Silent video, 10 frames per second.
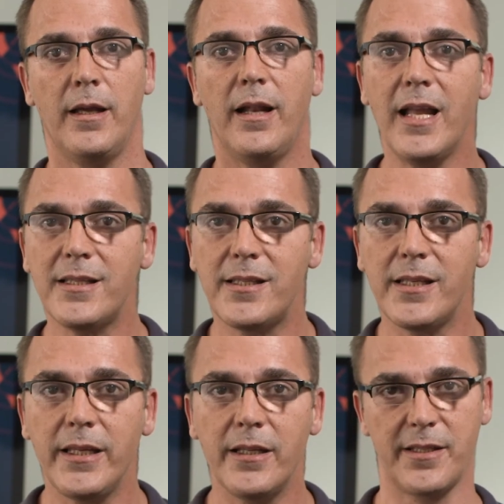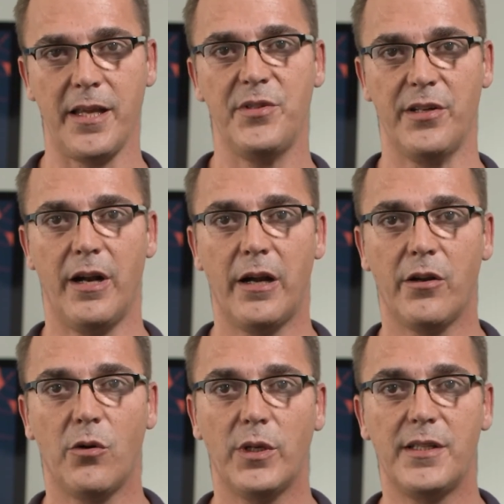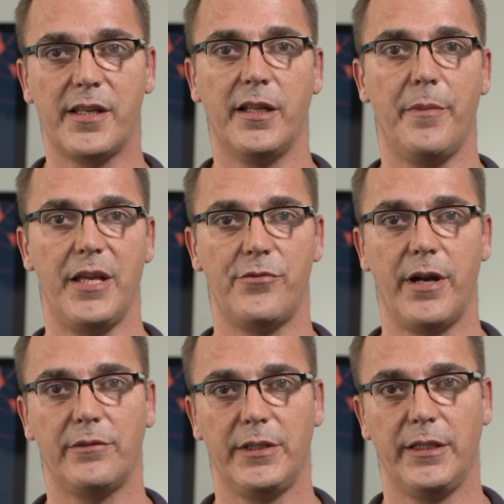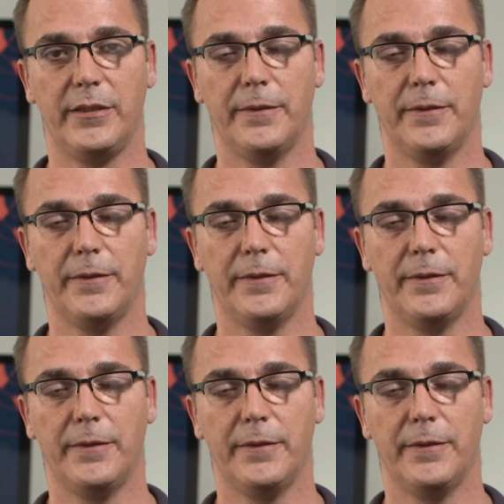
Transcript: Let's see the same scenario with skill-based routing.